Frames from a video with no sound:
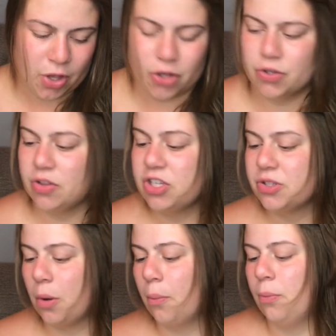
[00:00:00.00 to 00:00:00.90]
So this
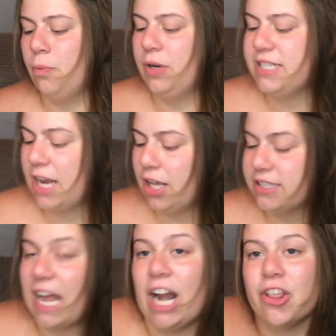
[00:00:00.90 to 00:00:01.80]

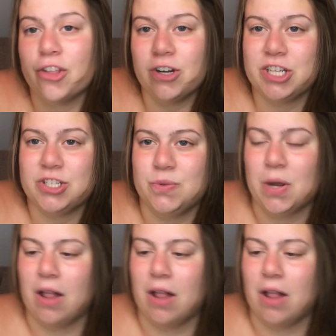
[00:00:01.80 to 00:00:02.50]
retails at $32,